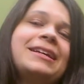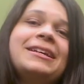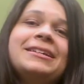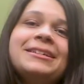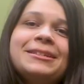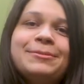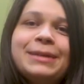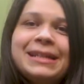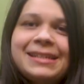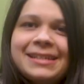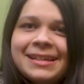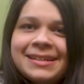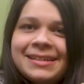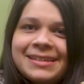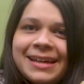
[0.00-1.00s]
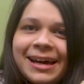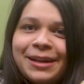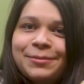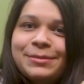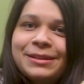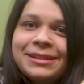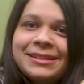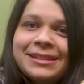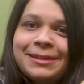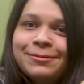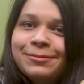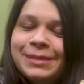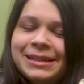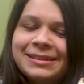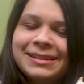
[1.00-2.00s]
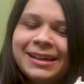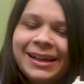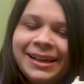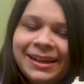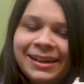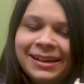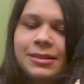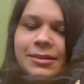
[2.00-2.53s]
it just made sense to add him to the stablemates line.